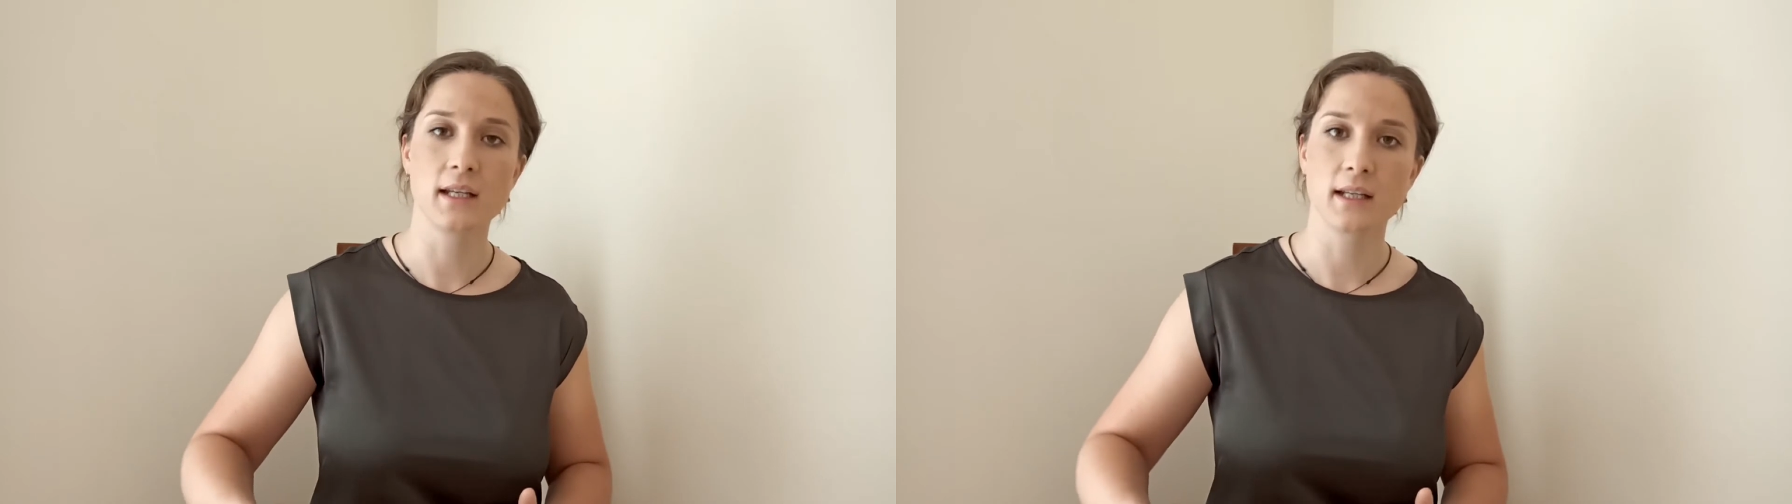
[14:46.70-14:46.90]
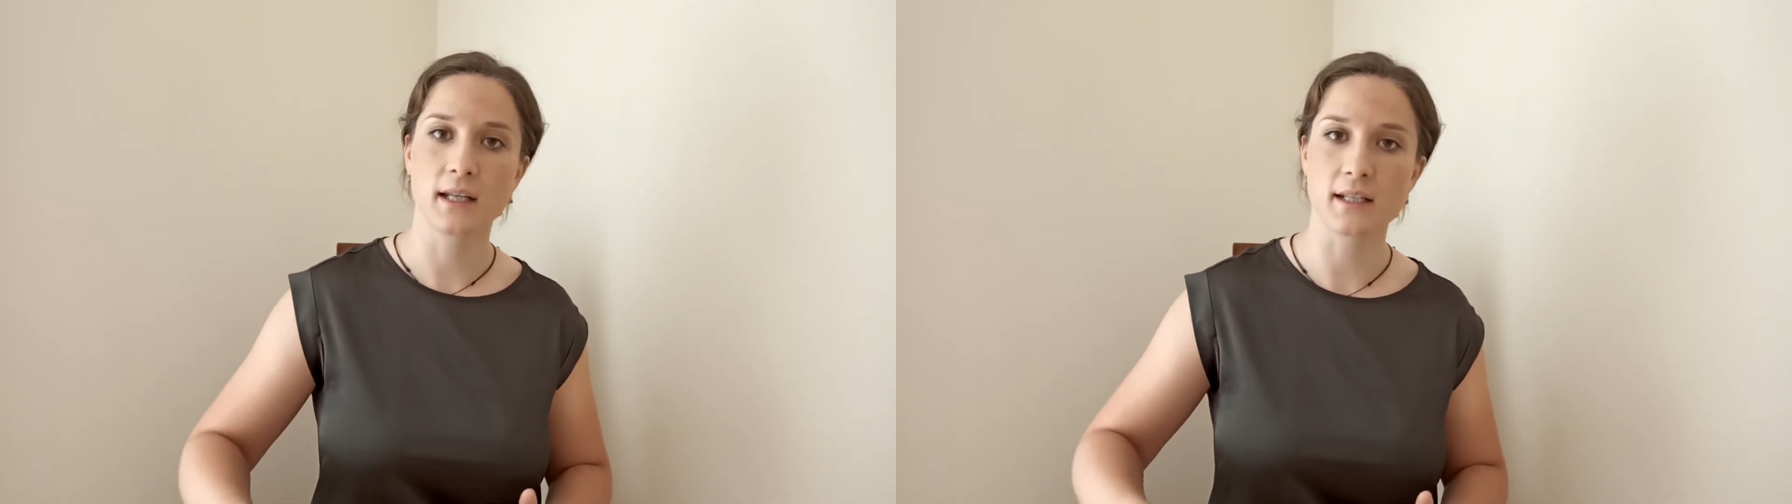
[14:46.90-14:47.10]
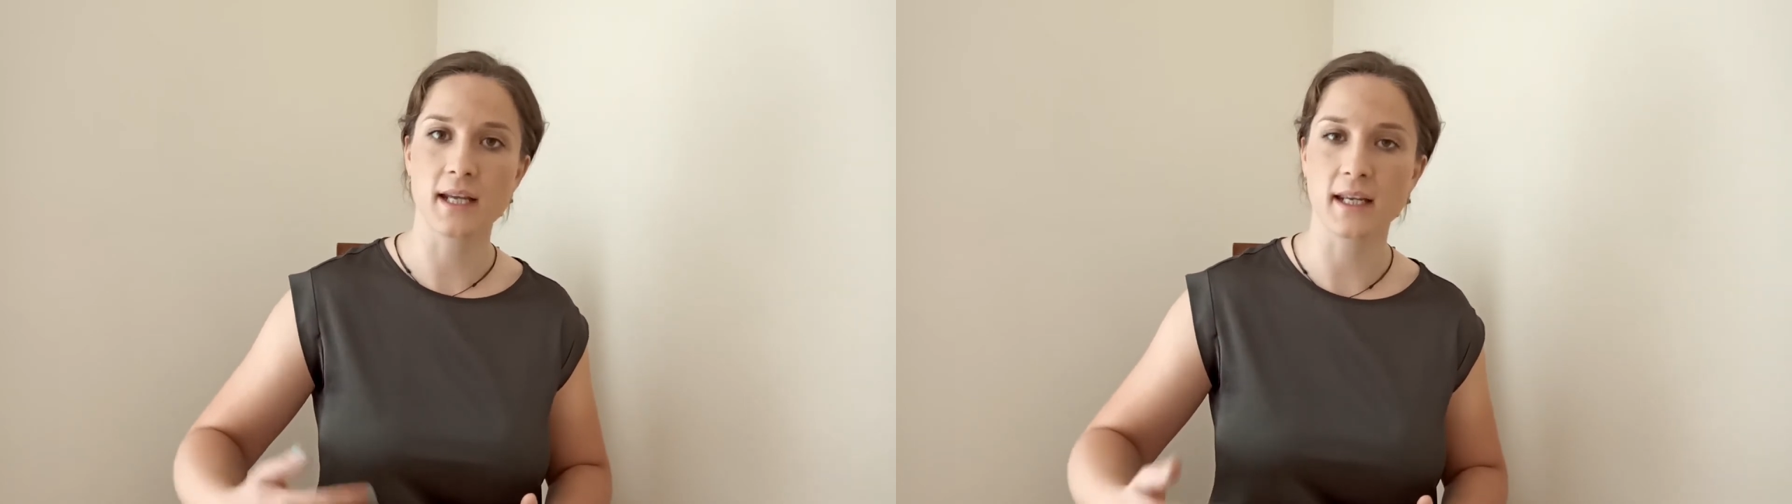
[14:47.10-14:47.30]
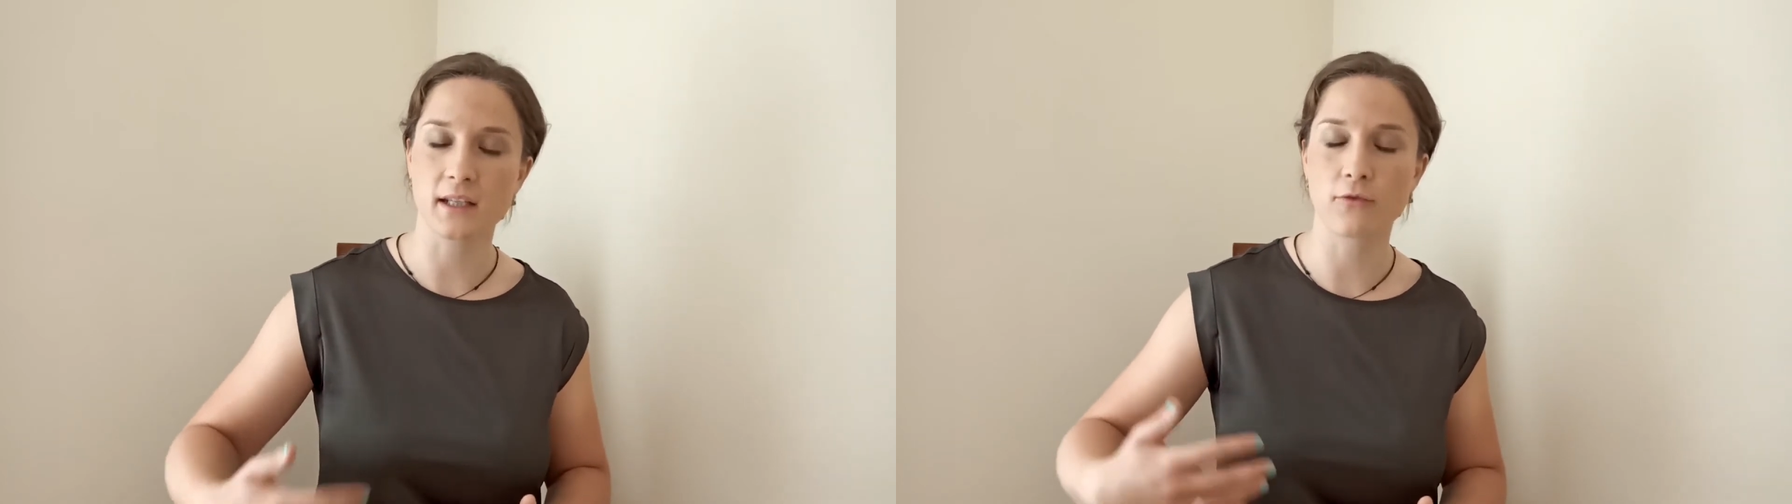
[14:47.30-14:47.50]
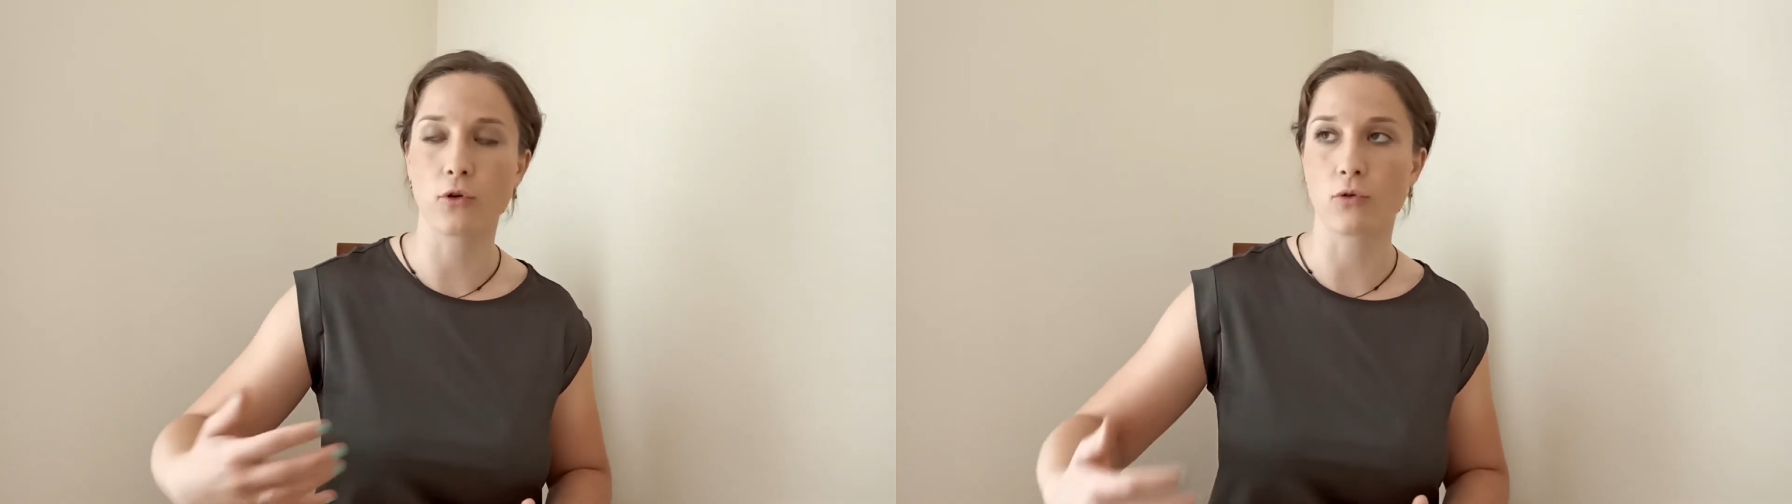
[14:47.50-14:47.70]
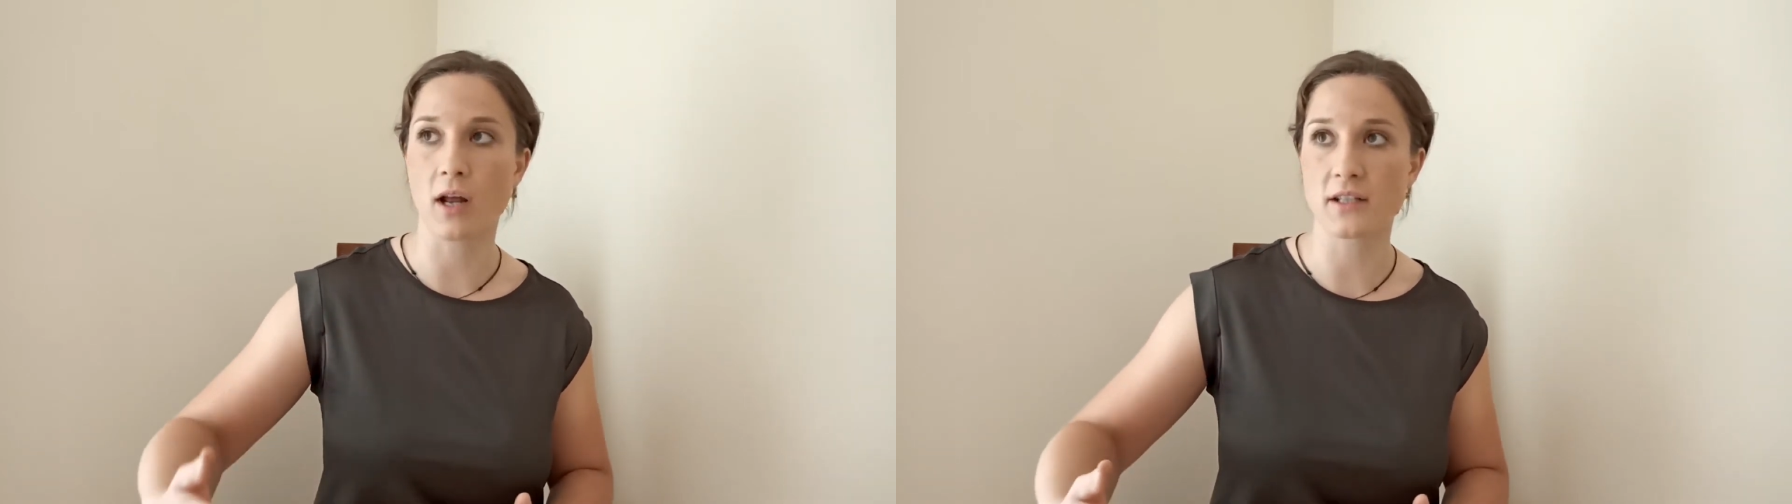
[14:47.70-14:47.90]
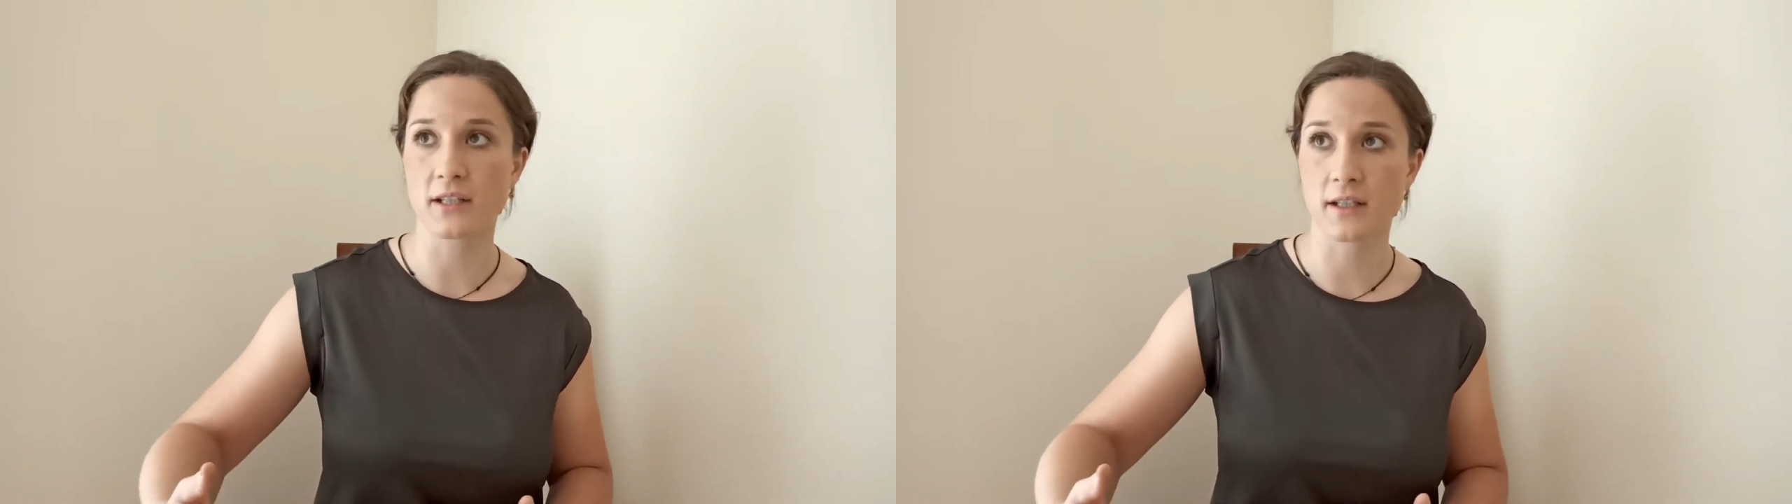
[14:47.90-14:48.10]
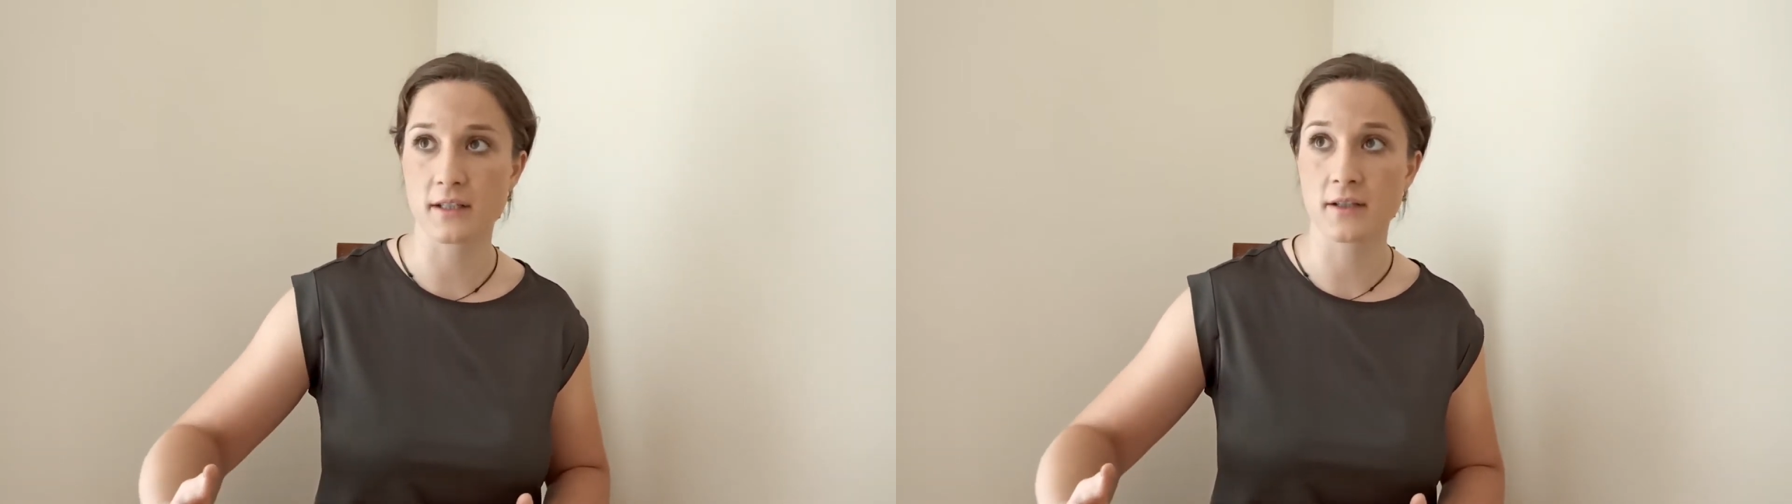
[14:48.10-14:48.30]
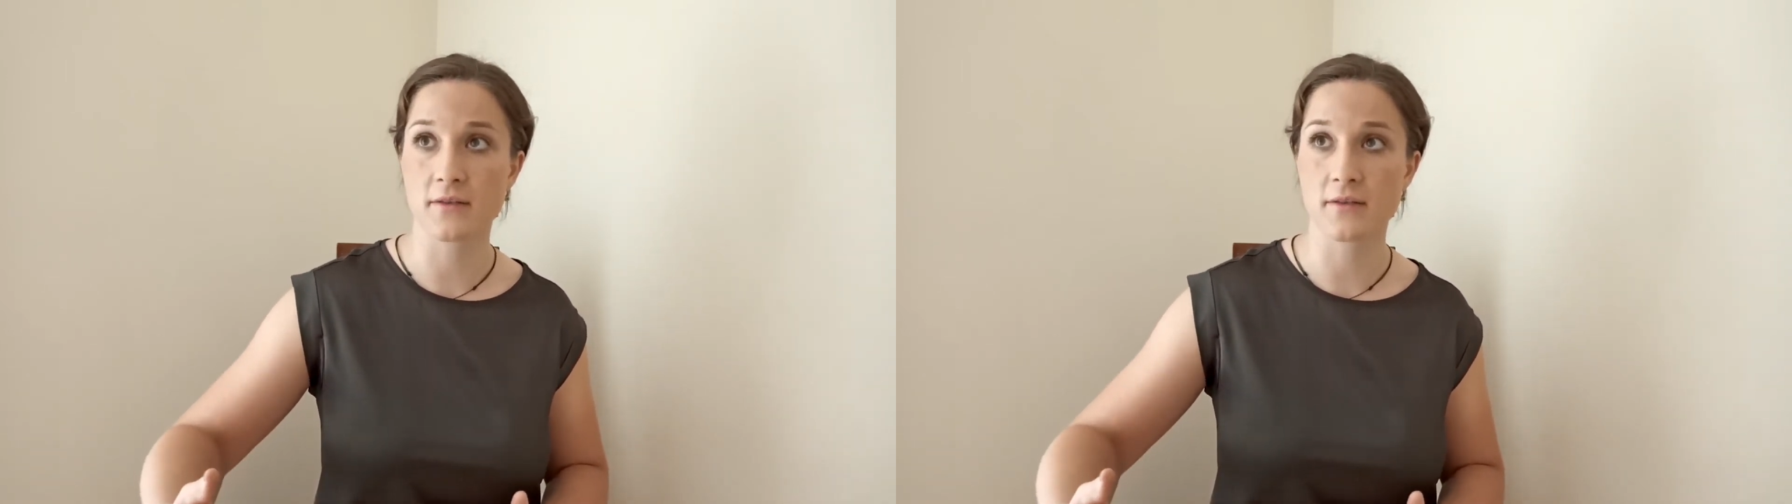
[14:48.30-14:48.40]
can take it for granted